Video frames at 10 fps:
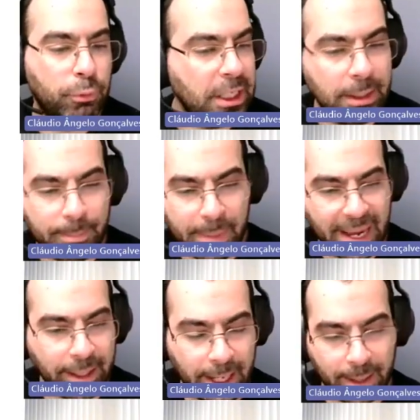really
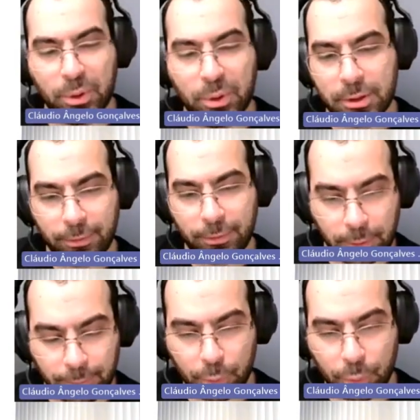bad happens if
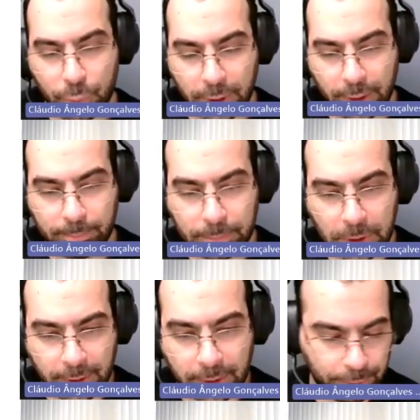
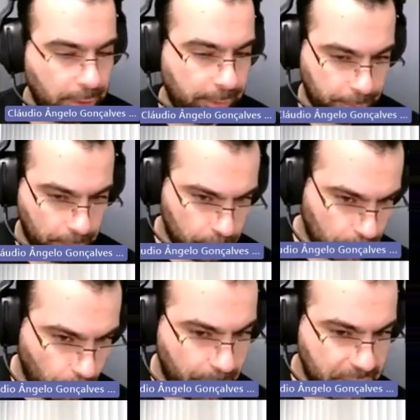the
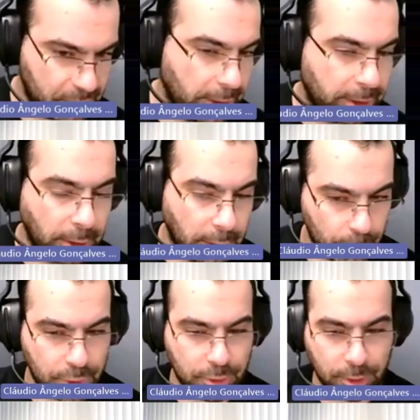user opens the lid and
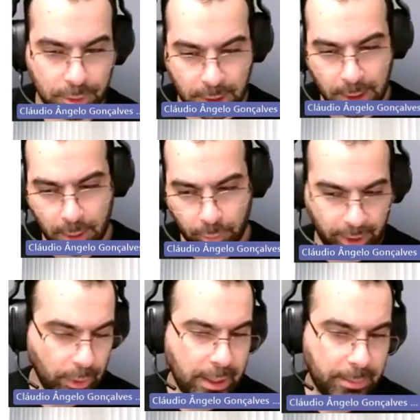closes it
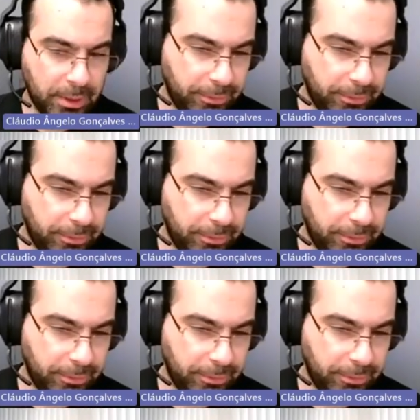right away.